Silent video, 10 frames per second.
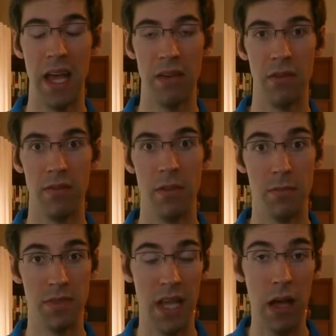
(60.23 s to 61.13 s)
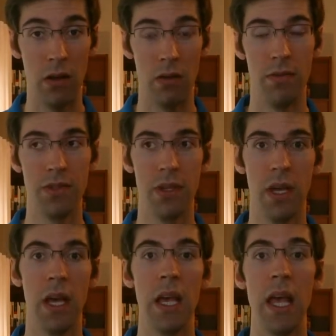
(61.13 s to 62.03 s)
have of themselves
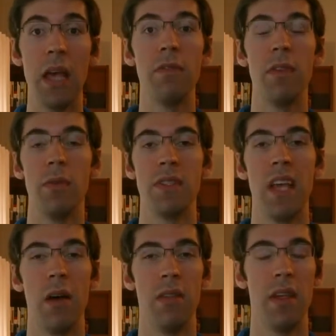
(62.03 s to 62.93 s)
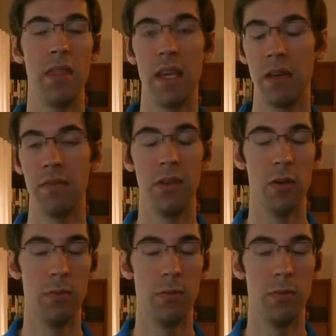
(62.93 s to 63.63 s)
influence how they think, feel,